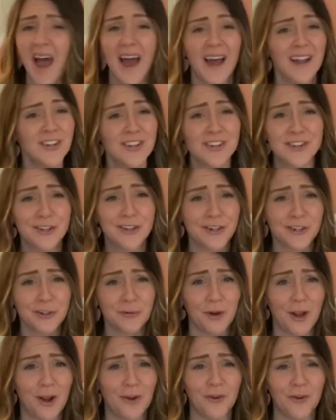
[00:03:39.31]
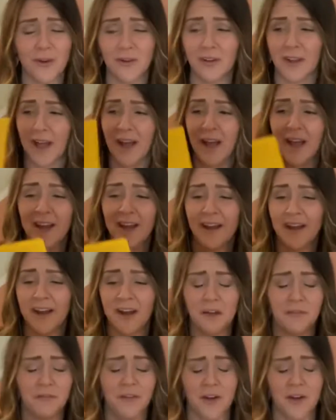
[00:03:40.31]
I just looked around online and
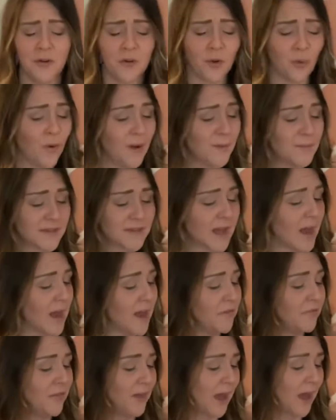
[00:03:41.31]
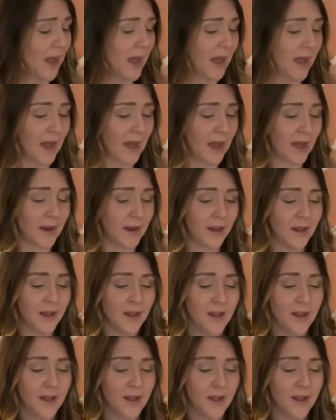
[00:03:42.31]
I found a website that had